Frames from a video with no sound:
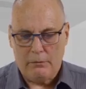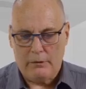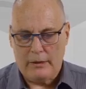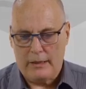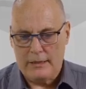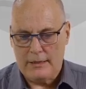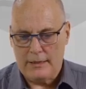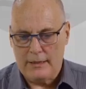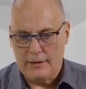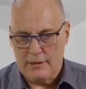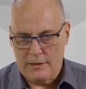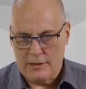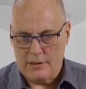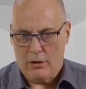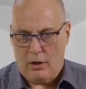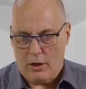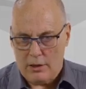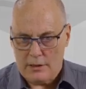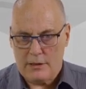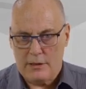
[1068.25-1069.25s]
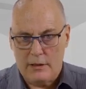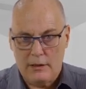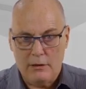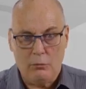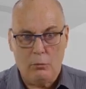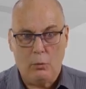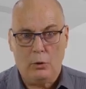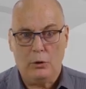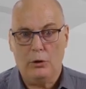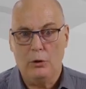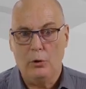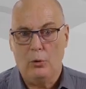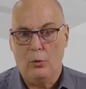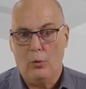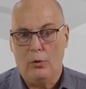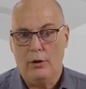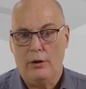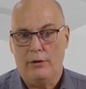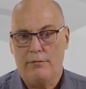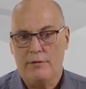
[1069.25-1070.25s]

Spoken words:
say disaster, one can call it.